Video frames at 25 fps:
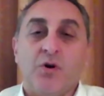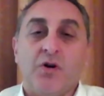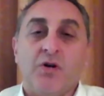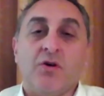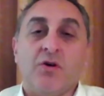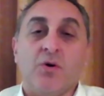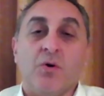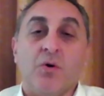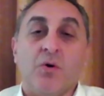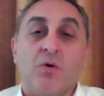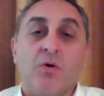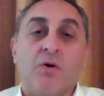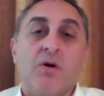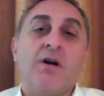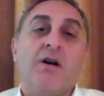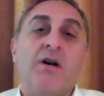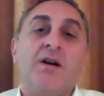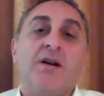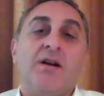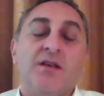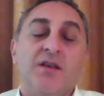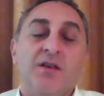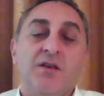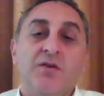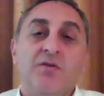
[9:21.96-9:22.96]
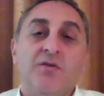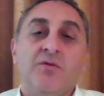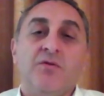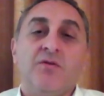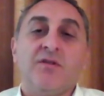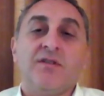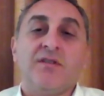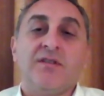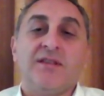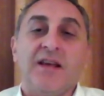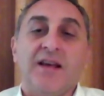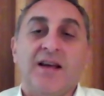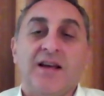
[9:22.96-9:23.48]
the word core
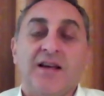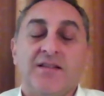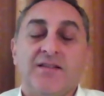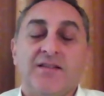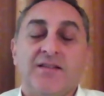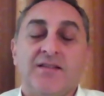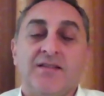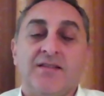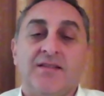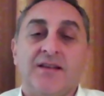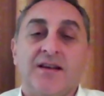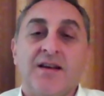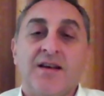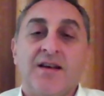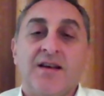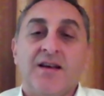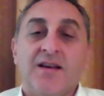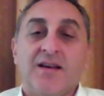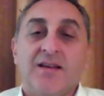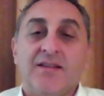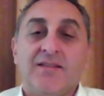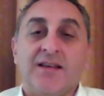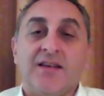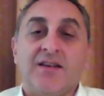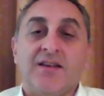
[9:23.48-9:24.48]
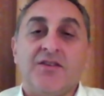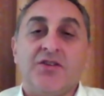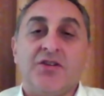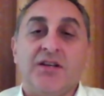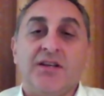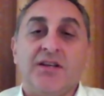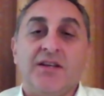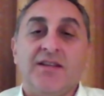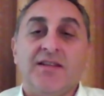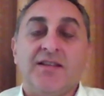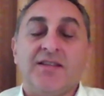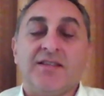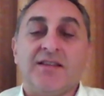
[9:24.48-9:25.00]
used as
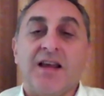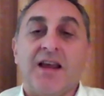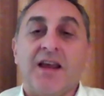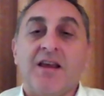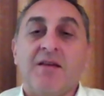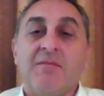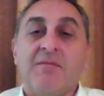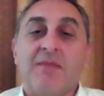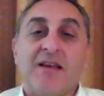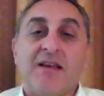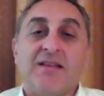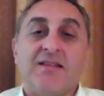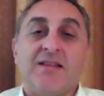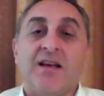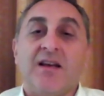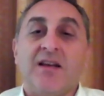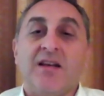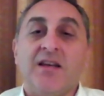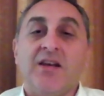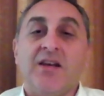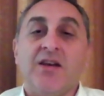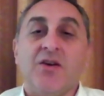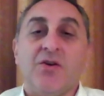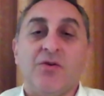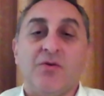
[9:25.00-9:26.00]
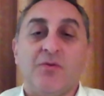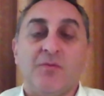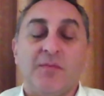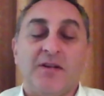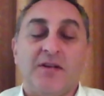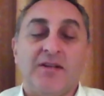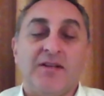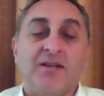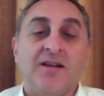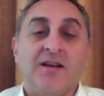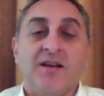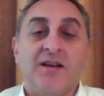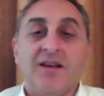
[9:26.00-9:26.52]
essentially the same as honeycomb.
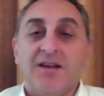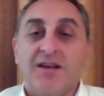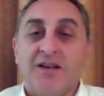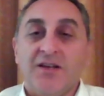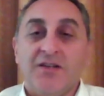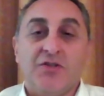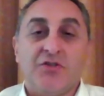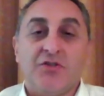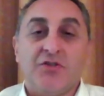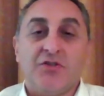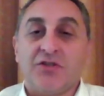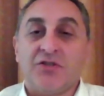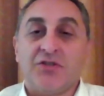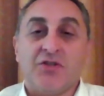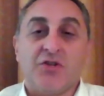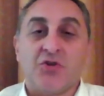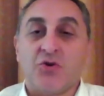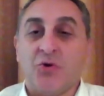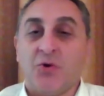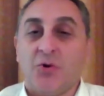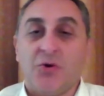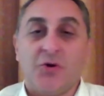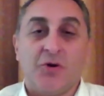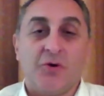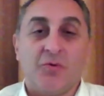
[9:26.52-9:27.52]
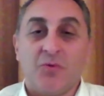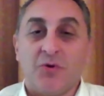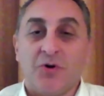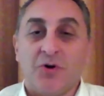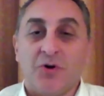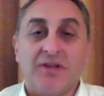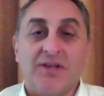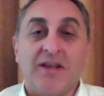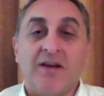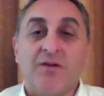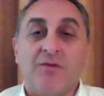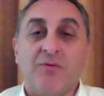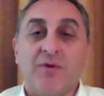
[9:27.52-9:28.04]
And it's just a shorter
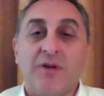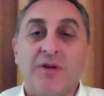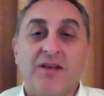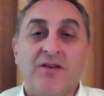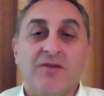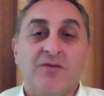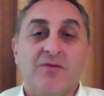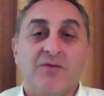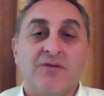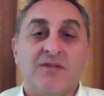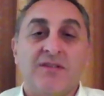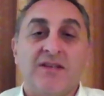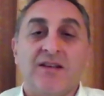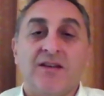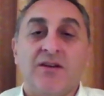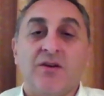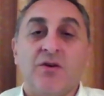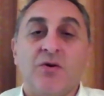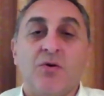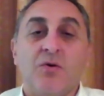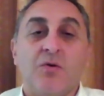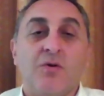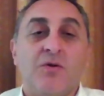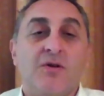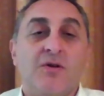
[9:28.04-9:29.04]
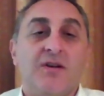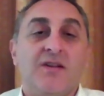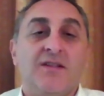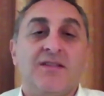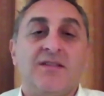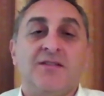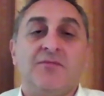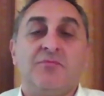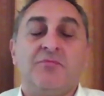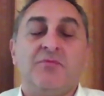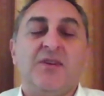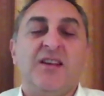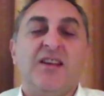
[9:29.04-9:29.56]
word that we use. And core
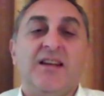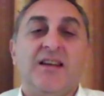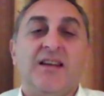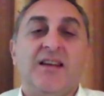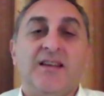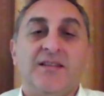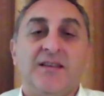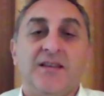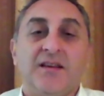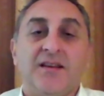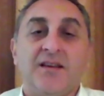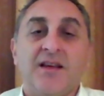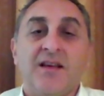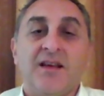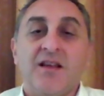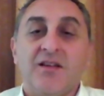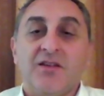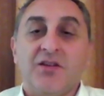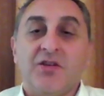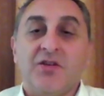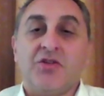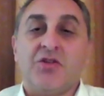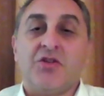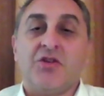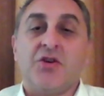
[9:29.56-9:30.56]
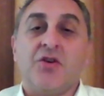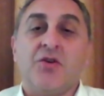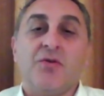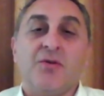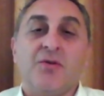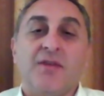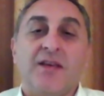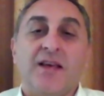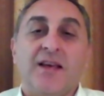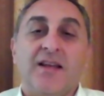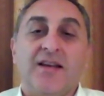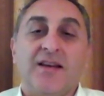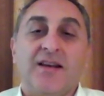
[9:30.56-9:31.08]
is really to, to
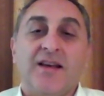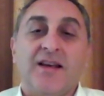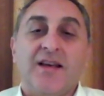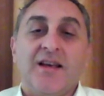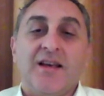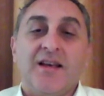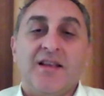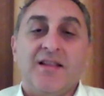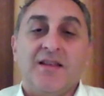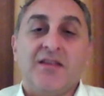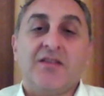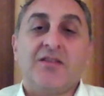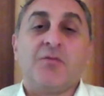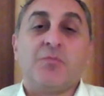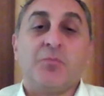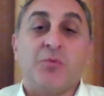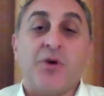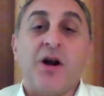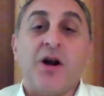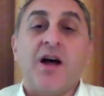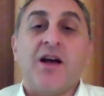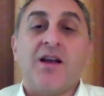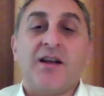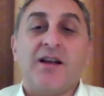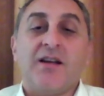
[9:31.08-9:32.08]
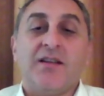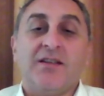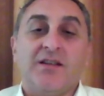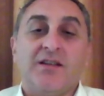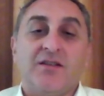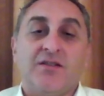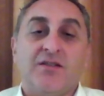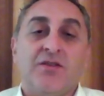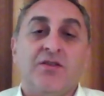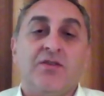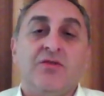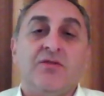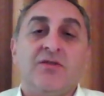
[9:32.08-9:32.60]
show that this product
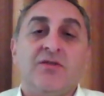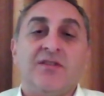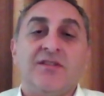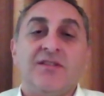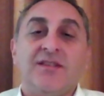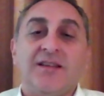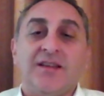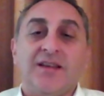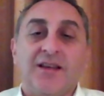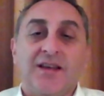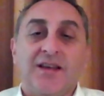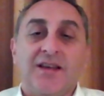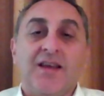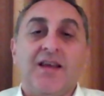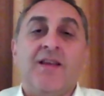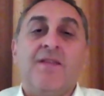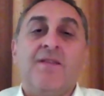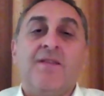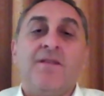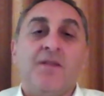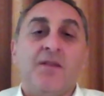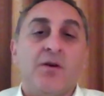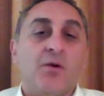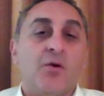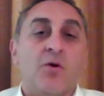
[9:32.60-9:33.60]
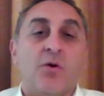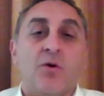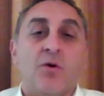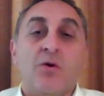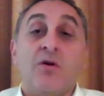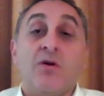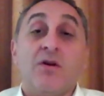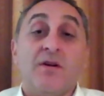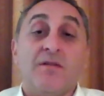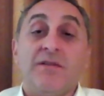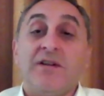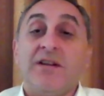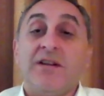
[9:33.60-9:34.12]
is used in the
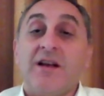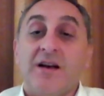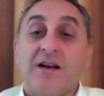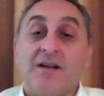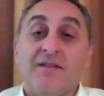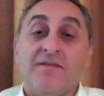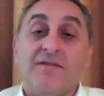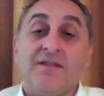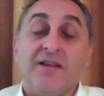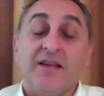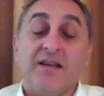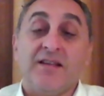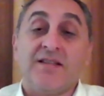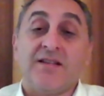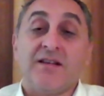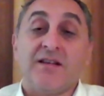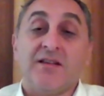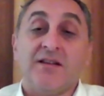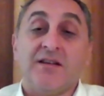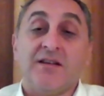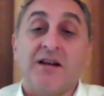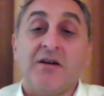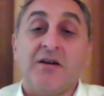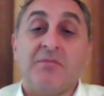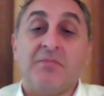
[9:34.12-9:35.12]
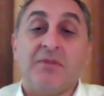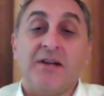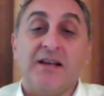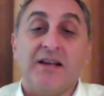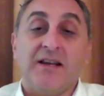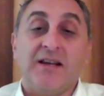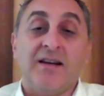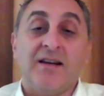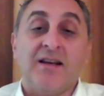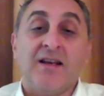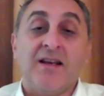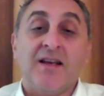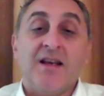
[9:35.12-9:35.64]
core of a lot of things on an
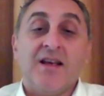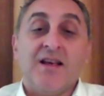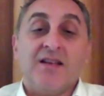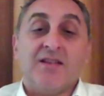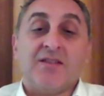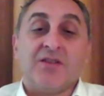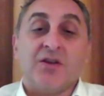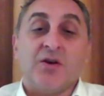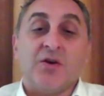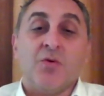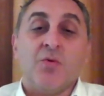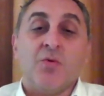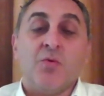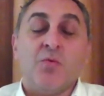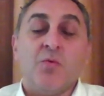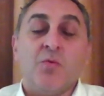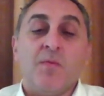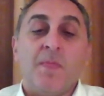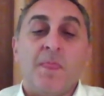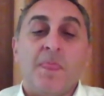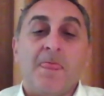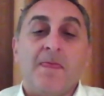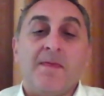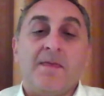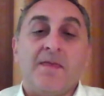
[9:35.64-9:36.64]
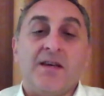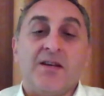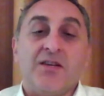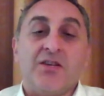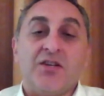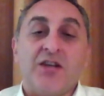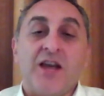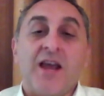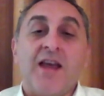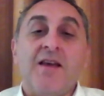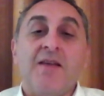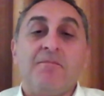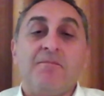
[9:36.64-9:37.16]
airplane. So the
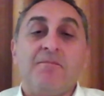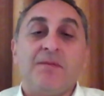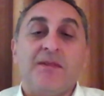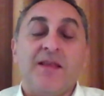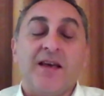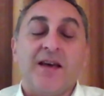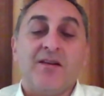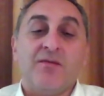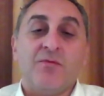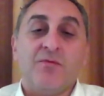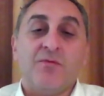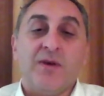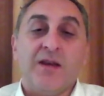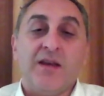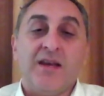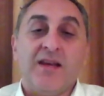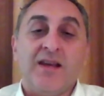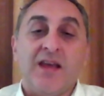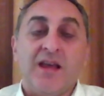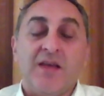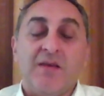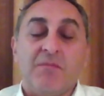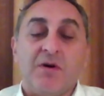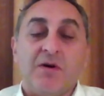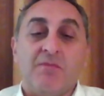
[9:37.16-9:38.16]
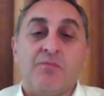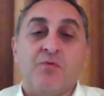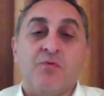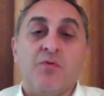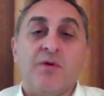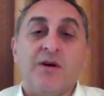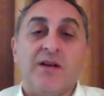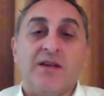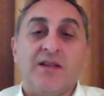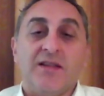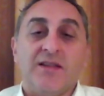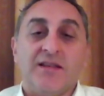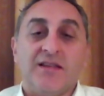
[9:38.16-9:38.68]
shape that we came up
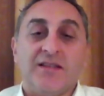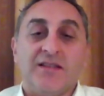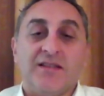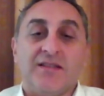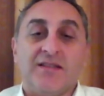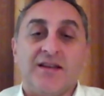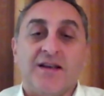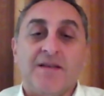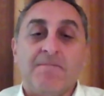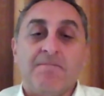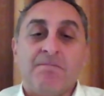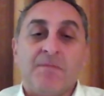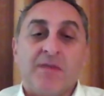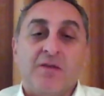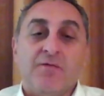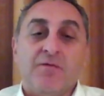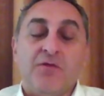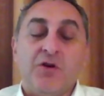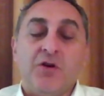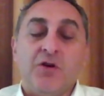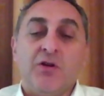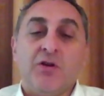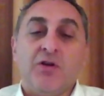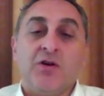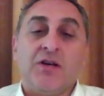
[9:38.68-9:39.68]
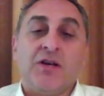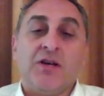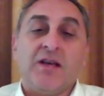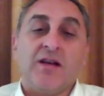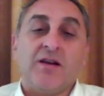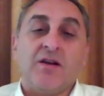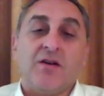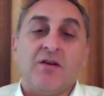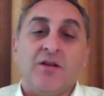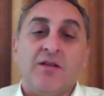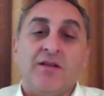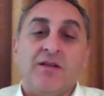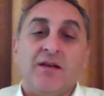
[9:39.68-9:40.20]
with is if you look
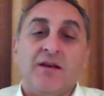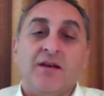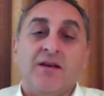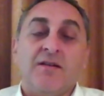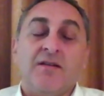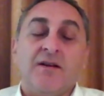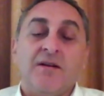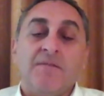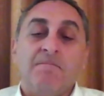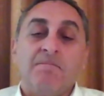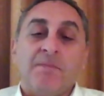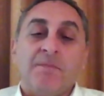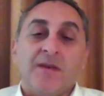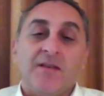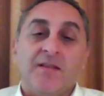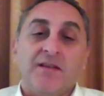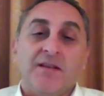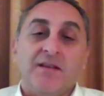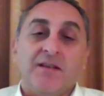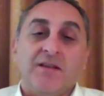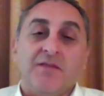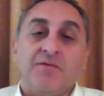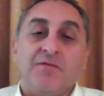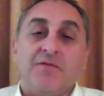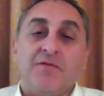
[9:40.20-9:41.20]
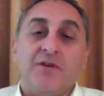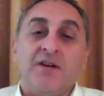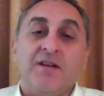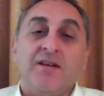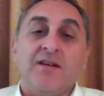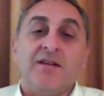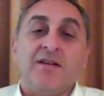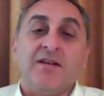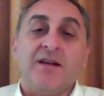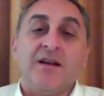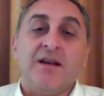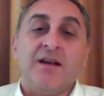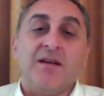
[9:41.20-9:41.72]
at all the the
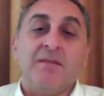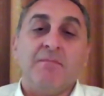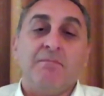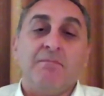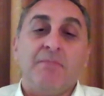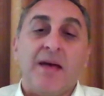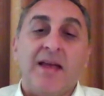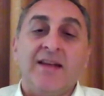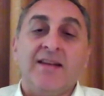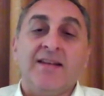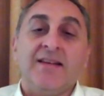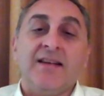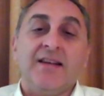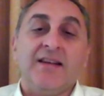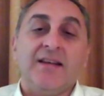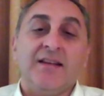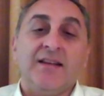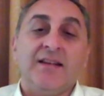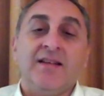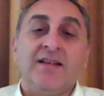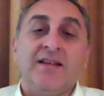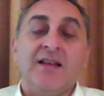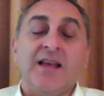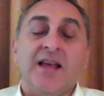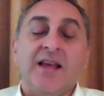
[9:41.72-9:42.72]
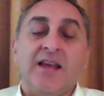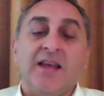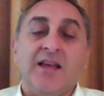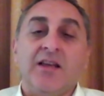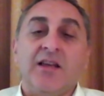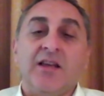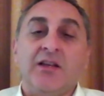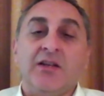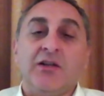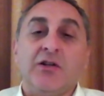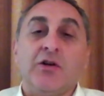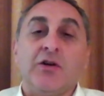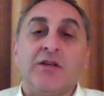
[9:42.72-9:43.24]
different uh, bended like
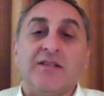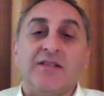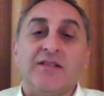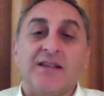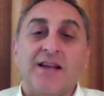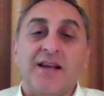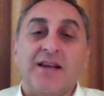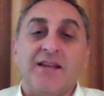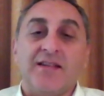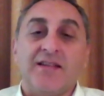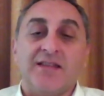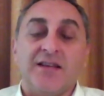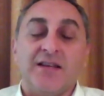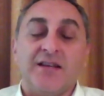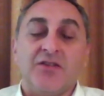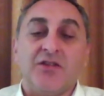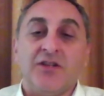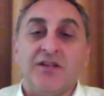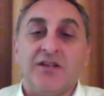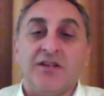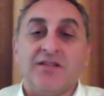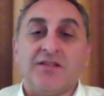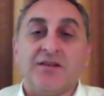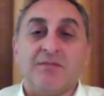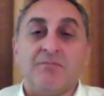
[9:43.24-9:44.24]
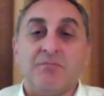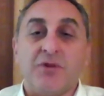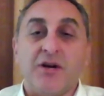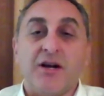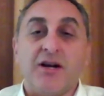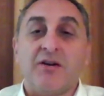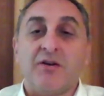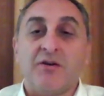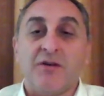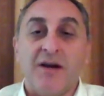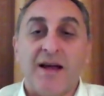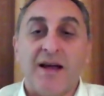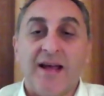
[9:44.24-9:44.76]
it looks like essentially a
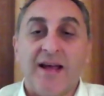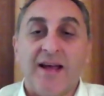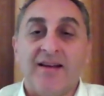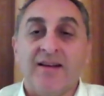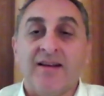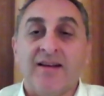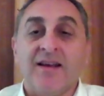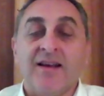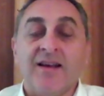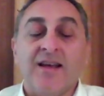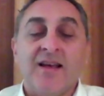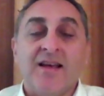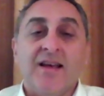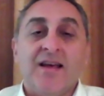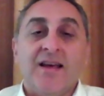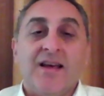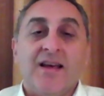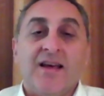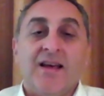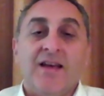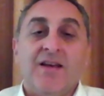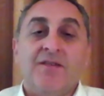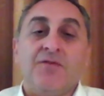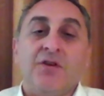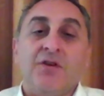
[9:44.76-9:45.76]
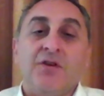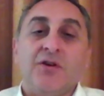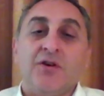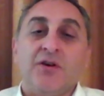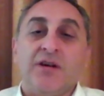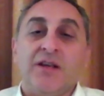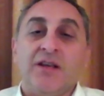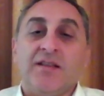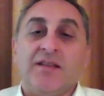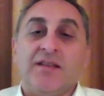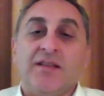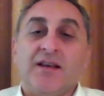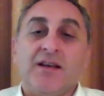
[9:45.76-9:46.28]
sombrero hat uh, if you
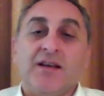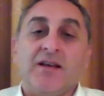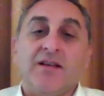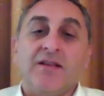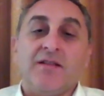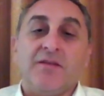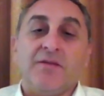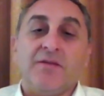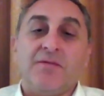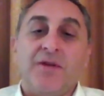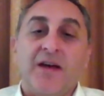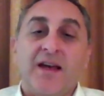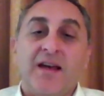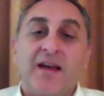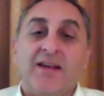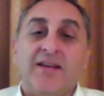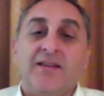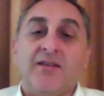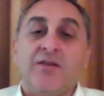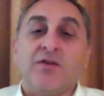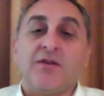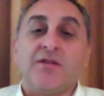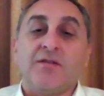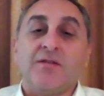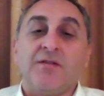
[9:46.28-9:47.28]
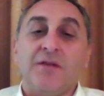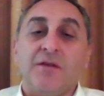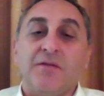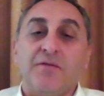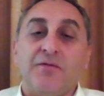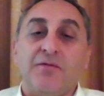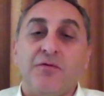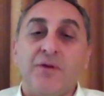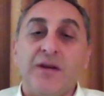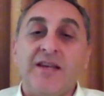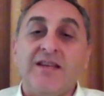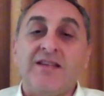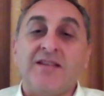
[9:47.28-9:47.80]
look at the the fact that the
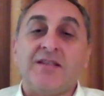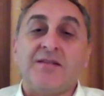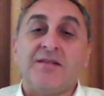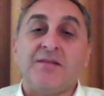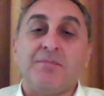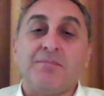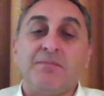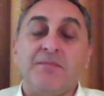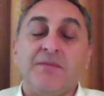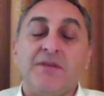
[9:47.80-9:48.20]
free